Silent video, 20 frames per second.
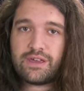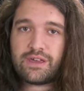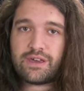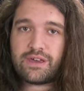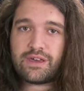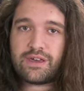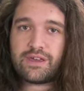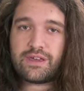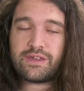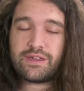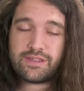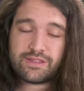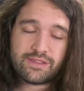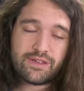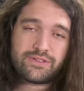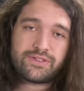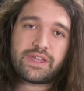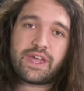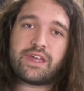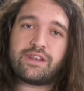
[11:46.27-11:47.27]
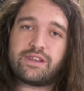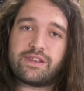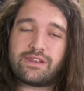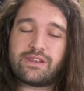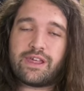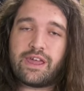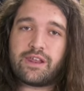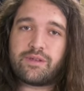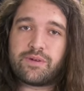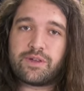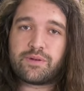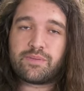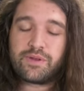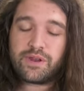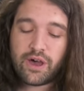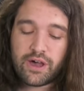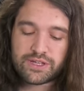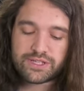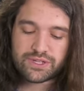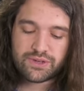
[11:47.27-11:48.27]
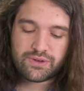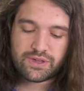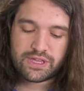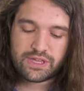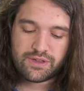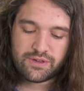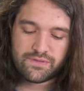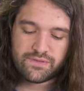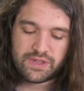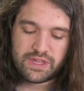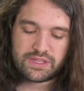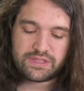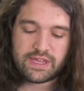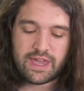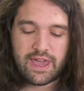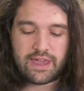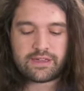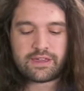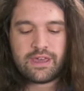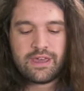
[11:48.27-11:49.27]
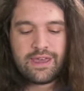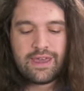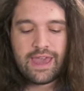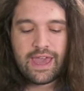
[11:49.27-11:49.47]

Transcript: uh, Intel 10 nanometer, but also EUV tech.